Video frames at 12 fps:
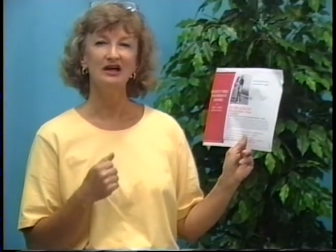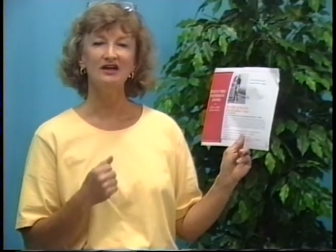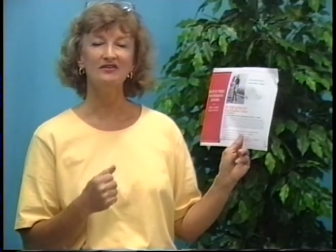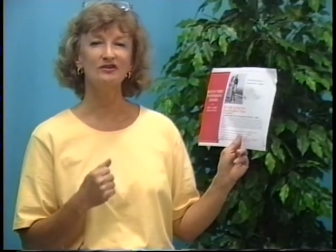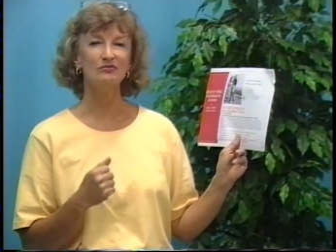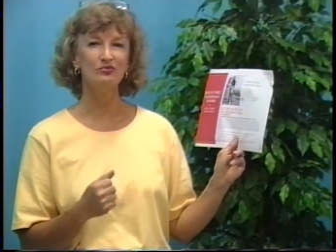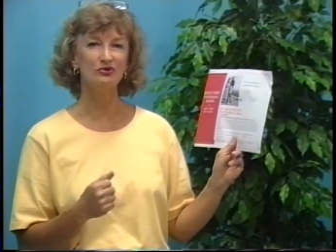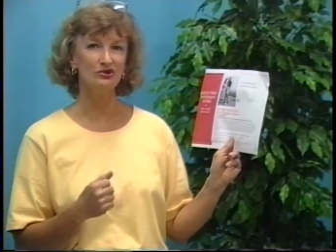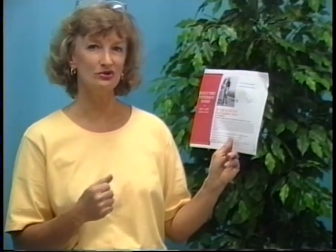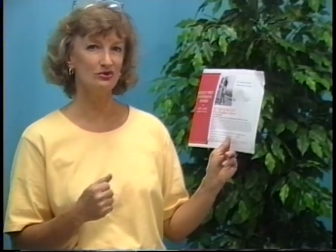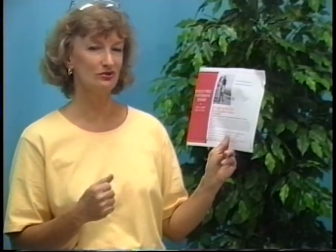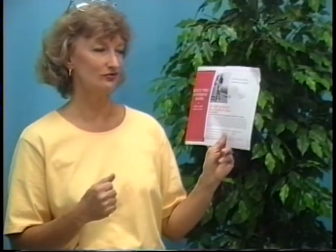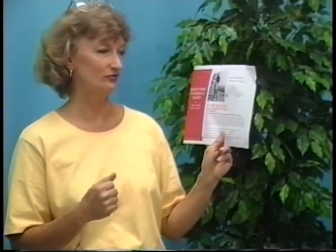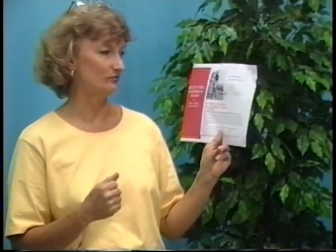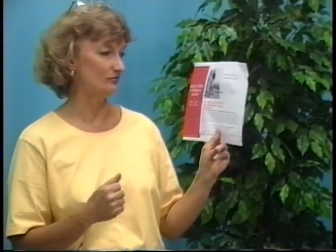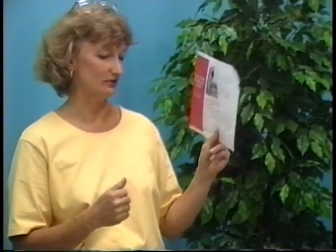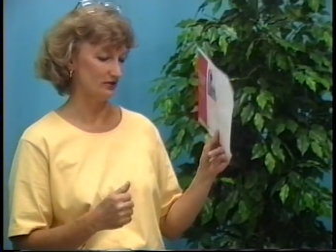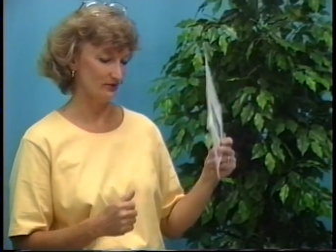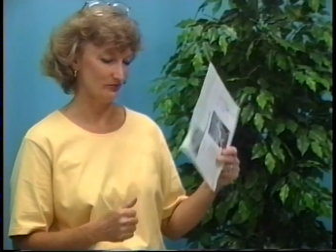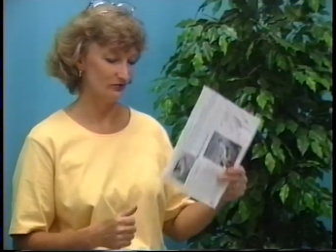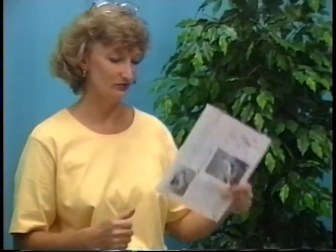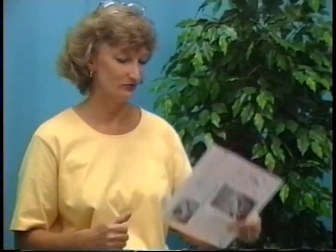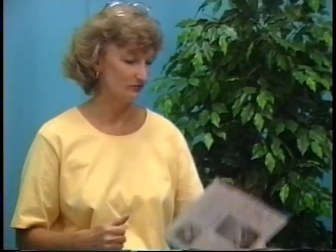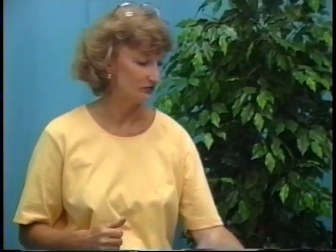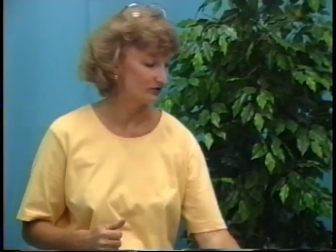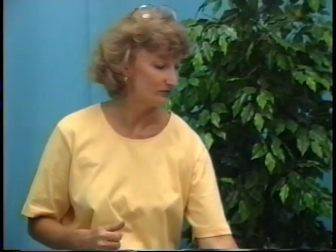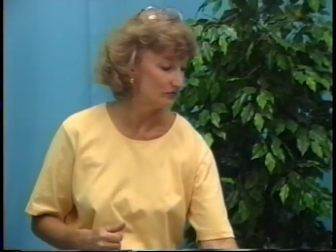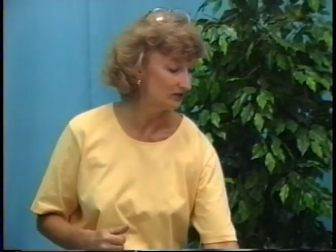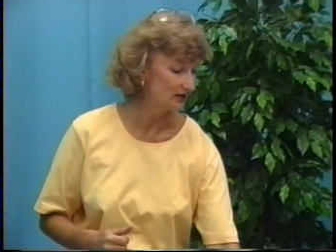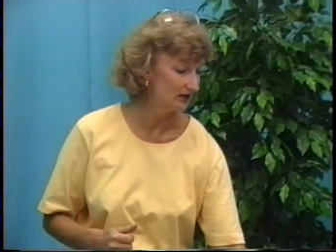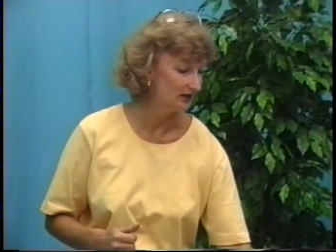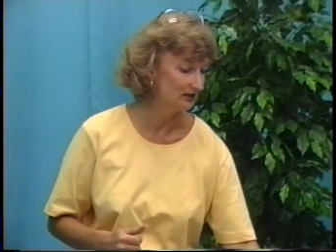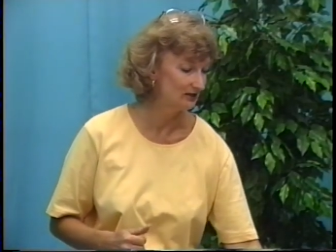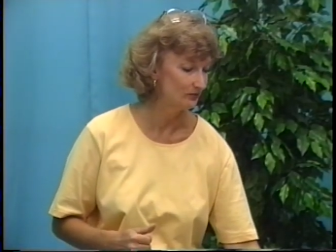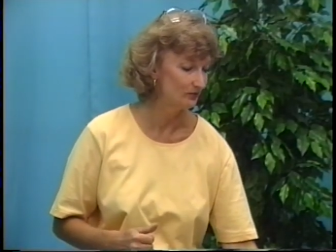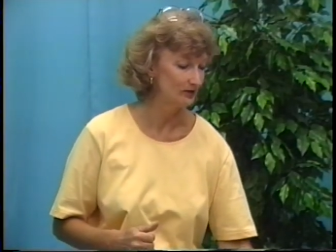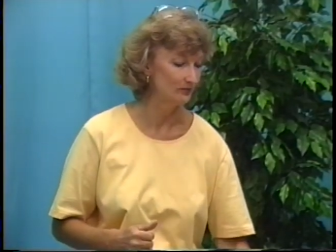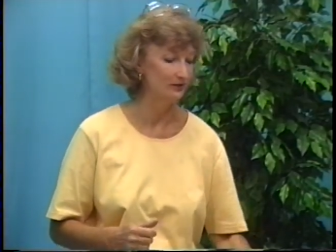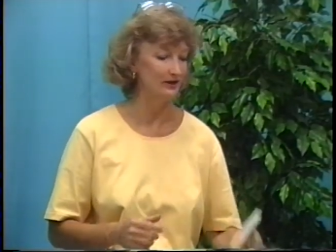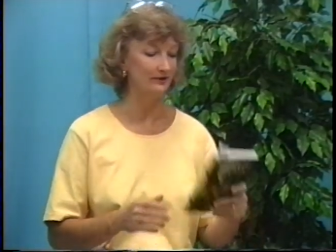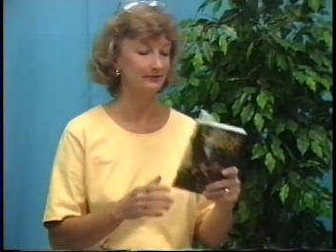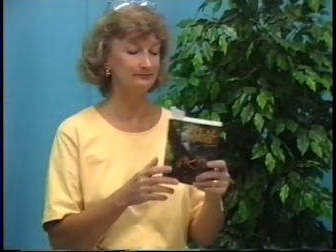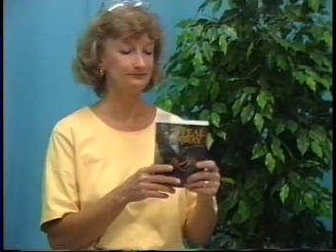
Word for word: It's a beautiful book, a beautiful book, and one I highly recommend.